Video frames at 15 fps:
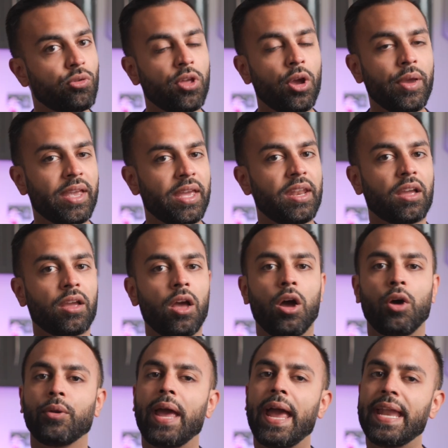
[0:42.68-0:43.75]
Although it can occur
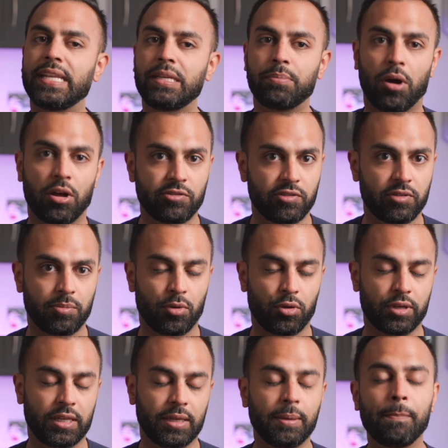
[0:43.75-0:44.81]
on any part of the
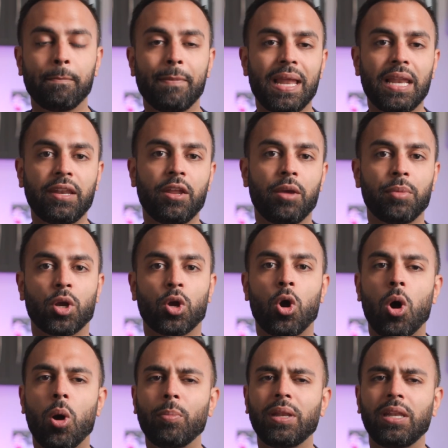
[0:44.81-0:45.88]
body, melanoma
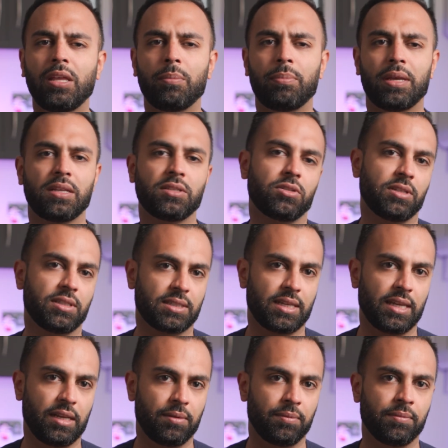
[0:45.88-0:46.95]
commonly appears on the
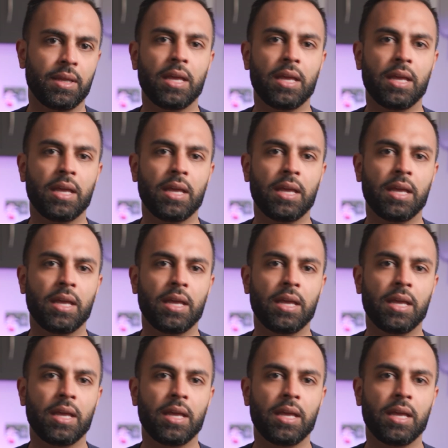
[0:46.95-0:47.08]
skin.